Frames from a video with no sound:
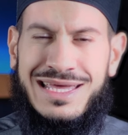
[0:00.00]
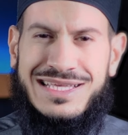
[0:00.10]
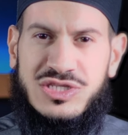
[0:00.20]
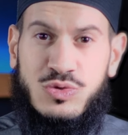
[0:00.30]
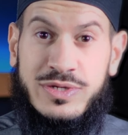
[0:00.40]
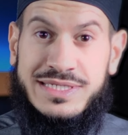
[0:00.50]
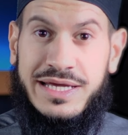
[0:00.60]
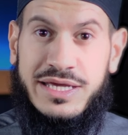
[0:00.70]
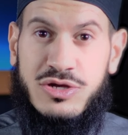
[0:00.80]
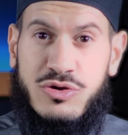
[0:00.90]
As soon as
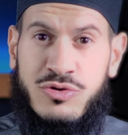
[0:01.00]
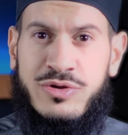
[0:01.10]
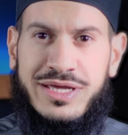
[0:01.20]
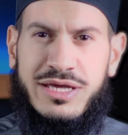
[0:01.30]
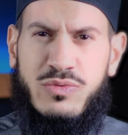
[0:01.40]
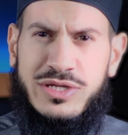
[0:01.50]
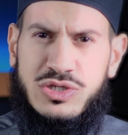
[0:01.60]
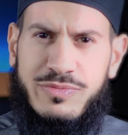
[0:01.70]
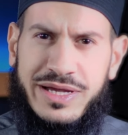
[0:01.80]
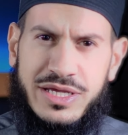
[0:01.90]
I heard it, it
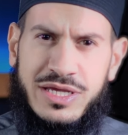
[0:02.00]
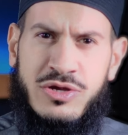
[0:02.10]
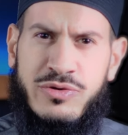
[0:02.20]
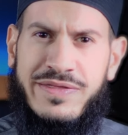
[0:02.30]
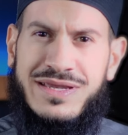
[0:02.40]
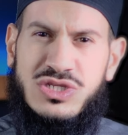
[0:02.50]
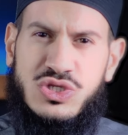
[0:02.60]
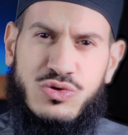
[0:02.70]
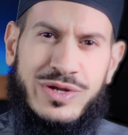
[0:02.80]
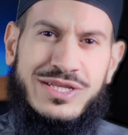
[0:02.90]
went to my ear and then it
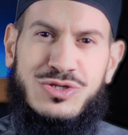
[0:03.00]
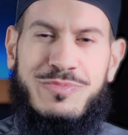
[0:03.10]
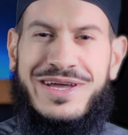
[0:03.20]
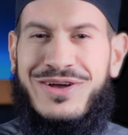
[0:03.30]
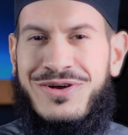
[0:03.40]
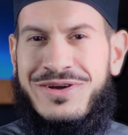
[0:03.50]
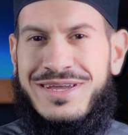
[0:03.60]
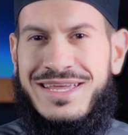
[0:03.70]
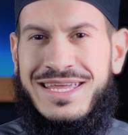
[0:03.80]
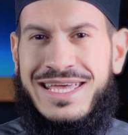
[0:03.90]
straight to my heart,
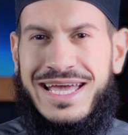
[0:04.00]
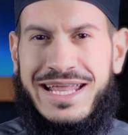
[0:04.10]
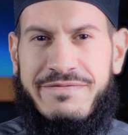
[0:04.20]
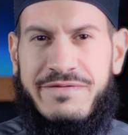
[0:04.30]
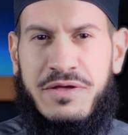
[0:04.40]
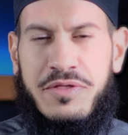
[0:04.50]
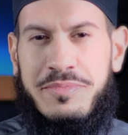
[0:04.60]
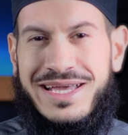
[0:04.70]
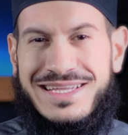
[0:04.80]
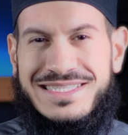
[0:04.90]
and I felt
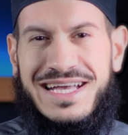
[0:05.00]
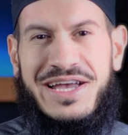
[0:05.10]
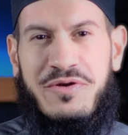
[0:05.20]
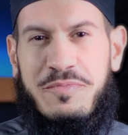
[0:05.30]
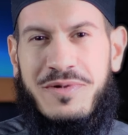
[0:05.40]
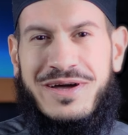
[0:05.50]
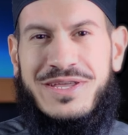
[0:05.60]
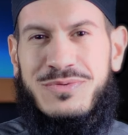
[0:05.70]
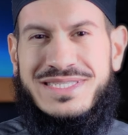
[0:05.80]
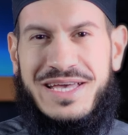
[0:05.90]
that my entire
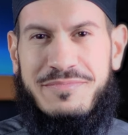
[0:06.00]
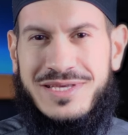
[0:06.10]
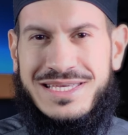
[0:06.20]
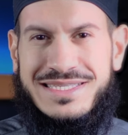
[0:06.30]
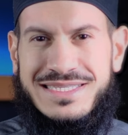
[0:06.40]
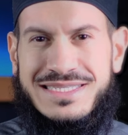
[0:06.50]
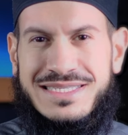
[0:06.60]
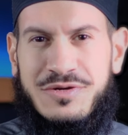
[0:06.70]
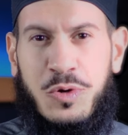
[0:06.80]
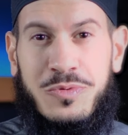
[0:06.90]
body was at peace.
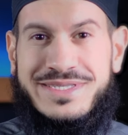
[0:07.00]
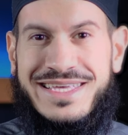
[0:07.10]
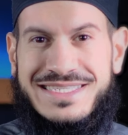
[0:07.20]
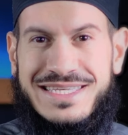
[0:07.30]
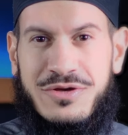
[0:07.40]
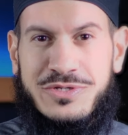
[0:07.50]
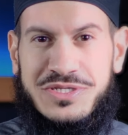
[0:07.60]
What was that sound?